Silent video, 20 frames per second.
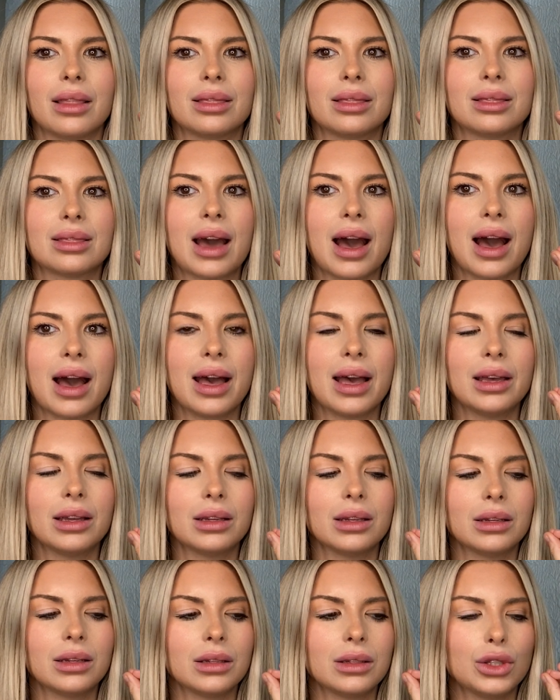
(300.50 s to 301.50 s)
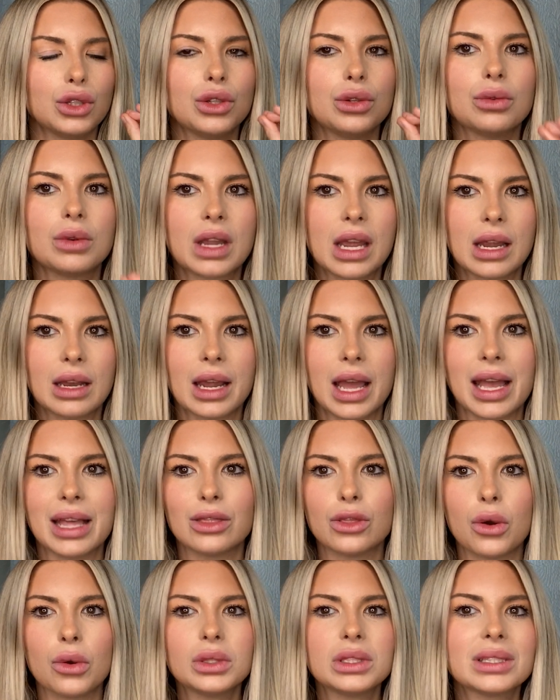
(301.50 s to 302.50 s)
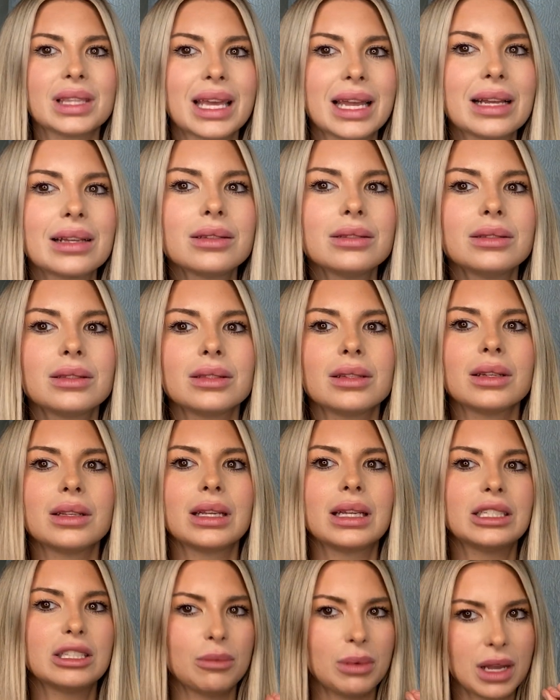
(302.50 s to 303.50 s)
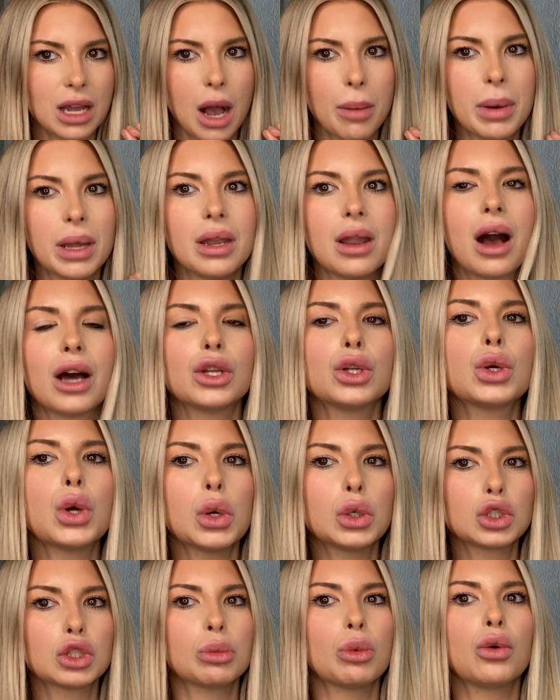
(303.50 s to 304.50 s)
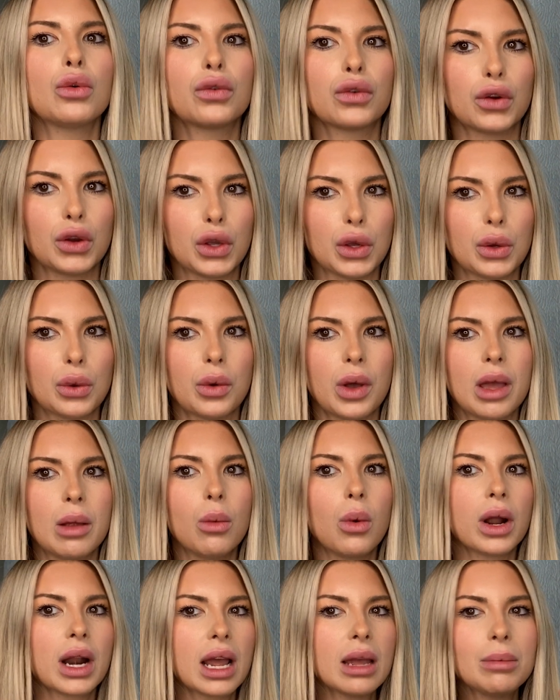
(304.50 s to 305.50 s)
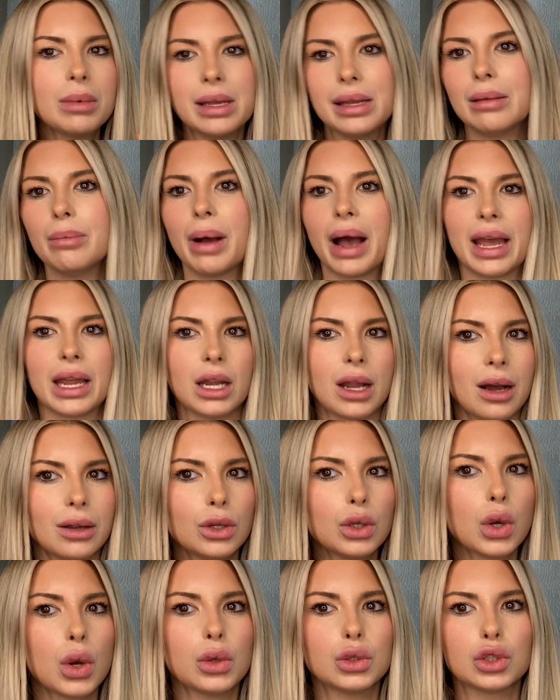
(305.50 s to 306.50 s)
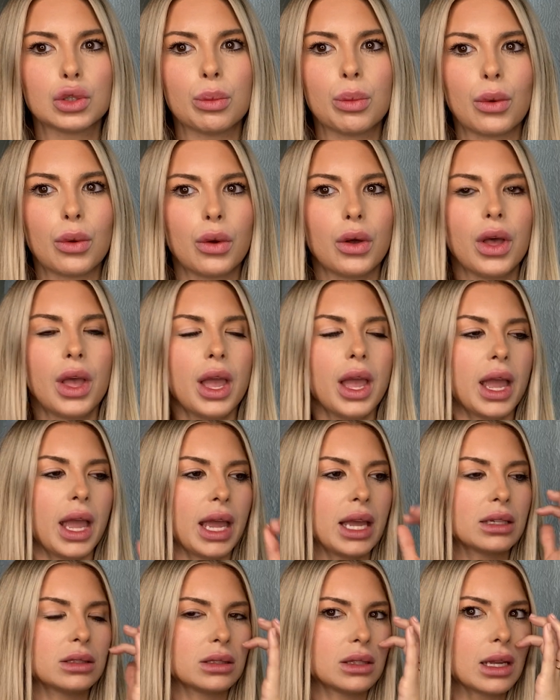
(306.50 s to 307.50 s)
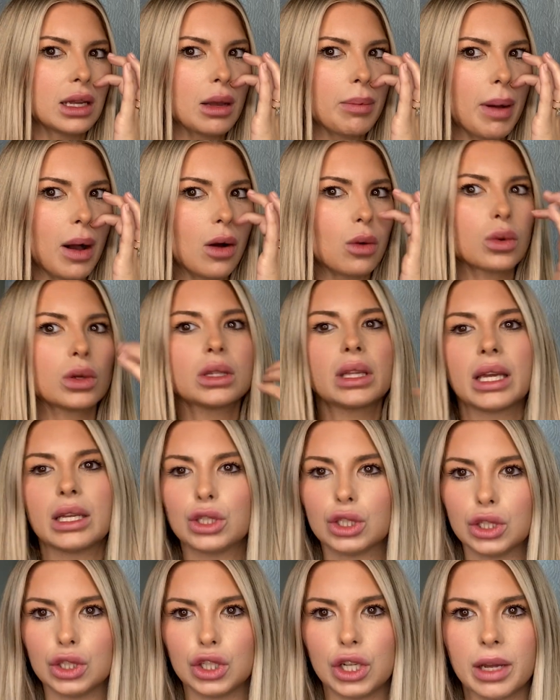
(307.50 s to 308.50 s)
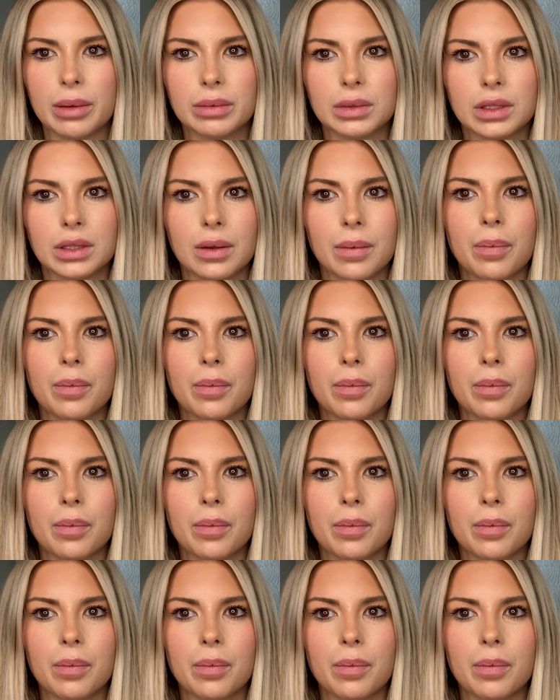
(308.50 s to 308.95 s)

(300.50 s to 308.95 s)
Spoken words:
that you need. And those things need to become a non-negotiable for you. And what I mean by a non-negotiable is think about relationships.